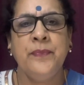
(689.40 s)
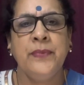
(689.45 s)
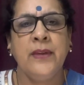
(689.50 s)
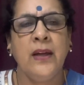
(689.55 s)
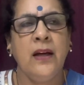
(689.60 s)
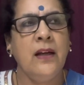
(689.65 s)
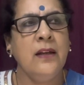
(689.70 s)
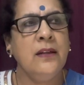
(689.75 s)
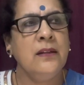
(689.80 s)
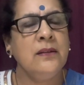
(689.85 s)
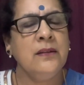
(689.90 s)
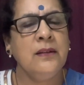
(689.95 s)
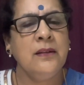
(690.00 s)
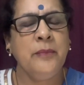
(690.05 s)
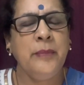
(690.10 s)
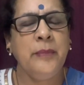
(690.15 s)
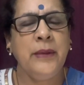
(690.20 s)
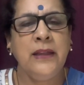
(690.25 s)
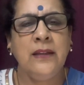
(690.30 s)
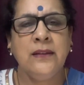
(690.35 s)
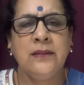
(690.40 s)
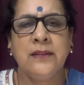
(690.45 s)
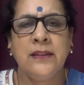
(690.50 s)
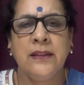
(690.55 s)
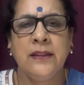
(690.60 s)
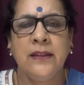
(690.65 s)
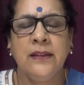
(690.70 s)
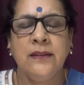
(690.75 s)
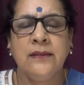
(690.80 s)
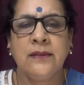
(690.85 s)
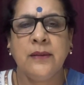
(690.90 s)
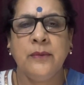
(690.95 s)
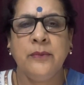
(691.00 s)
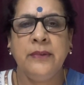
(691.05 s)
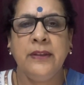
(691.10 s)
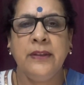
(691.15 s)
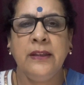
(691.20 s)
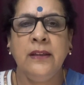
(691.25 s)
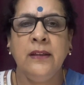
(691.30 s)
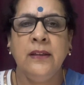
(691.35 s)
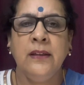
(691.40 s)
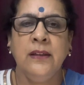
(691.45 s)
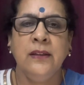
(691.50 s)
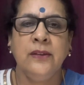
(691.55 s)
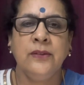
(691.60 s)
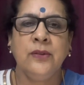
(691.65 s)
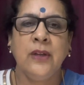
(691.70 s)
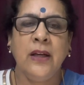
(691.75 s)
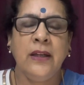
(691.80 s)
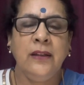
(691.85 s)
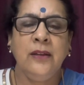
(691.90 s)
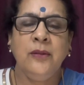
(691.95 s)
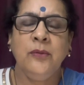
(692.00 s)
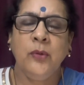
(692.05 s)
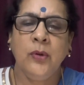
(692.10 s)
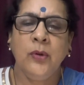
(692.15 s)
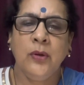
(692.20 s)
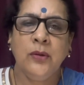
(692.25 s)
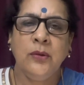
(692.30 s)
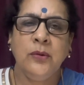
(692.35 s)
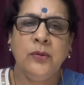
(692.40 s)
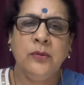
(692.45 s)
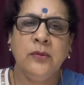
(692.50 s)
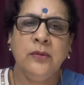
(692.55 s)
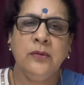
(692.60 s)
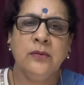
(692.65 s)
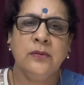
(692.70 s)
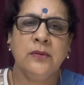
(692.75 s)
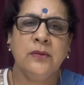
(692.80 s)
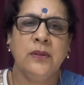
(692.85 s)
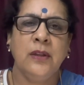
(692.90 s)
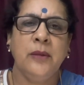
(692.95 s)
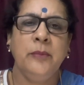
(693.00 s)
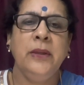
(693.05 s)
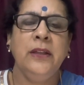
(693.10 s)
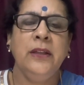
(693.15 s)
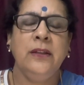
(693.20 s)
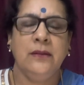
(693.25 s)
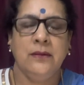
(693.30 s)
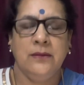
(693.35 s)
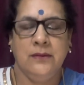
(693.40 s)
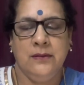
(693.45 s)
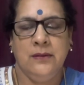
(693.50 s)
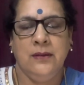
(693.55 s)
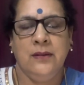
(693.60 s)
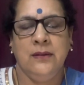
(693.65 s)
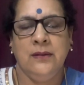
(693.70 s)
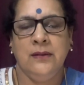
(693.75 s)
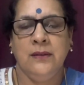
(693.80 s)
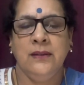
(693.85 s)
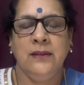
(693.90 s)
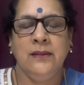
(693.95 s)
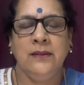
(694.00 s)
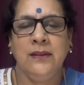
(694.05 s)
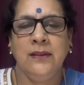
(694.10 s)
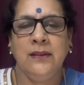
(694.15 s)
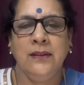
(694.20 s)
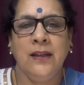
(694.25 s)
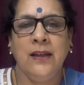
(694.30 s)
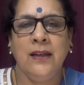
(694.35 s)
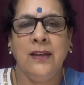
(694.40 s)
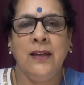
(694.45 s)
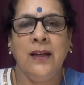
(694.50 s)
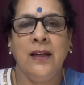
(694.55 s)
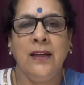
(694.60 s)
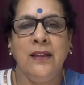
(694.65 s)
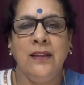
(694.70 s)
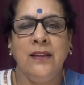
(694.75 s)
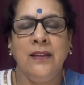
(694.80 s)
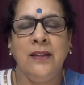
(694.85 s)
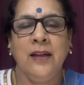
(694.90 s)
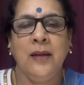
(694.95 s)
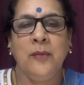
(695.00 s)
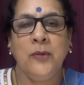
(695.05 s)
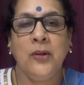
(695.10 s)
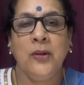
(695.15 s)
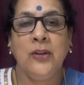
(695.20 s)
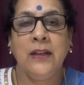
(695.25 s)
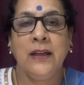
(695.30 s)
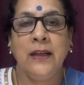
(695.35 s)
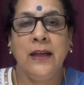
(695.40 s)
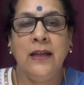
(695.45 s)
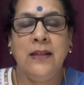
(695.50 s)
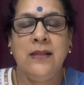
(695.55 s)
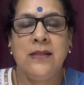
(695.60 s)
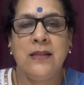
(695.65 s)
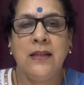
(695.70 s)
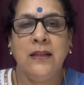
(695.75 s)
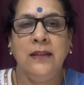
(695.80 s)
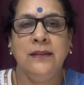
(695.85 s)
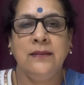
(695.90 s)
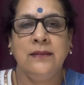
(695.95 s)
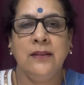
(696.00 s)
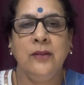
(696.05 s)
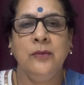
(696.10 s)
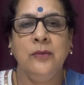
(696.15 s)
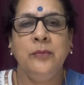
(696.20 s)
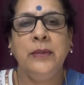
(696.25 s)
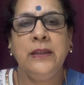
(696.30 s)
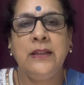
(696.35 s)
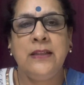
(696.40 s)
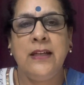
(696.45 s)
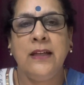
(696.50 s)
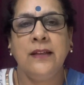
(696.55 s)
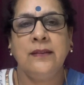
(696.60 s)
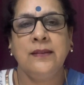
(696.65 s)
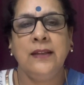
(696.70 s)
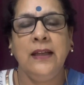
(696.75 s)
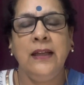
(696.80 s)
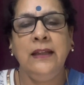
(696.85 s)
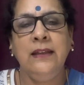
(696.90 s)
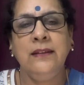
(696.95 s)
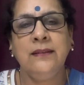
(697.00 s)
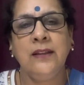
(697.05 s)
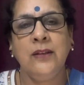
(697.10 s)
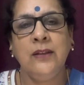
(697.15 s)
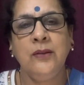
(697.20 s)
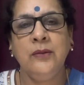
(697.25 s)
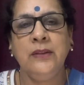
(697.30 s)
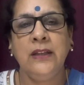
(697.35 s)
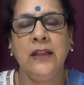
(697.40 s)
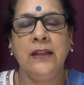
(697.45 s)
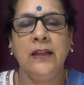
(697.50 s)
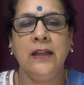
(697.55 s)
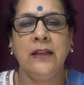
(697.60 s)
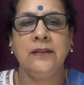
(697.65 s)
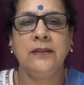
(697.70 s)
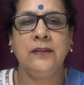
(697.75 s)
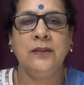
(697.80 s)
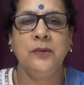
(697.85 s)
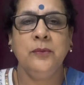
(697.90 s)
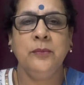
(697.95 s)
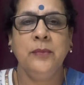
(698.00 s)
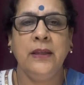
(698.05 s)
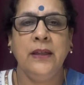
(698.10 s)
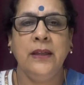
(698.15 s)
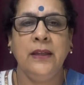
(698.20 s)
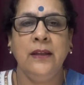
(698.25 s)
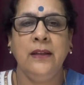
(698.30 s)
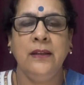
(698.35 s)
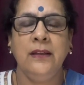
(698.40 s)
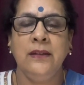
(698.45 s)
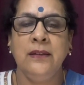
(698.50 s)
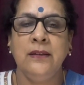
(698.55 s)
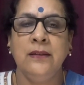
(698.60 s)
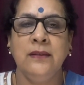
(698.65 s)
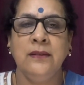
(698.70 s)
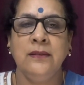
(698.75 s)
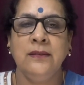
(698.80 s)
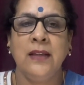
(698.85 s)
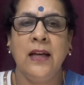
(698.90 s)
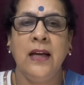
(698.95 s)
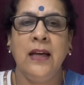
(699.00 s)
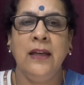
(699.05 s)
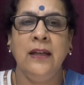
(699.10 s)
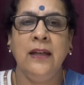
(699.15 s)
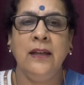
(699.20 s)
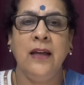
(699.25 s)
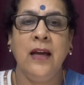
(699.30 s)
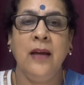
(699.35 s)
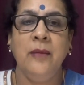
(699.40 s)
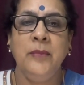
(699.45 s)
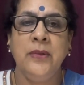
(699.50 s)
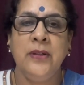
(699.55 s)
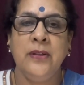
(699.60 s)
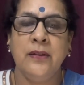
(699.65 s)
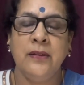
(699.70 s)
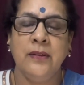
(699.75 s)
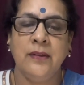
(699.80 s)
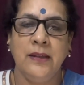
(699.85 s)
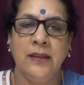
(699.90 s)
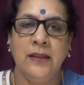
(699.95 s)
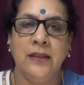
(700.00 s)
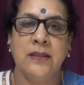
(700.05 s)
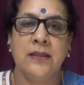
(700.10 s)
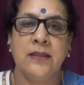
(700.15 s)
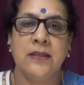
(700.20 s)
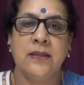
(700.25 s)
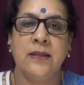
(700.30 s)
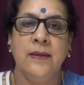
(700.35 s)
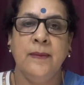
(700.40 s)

I heard bells ringing somewhere. So I didn't want to, I mean, I am not against any sound, but yes, any sound that gets into my ears, I am hearing it.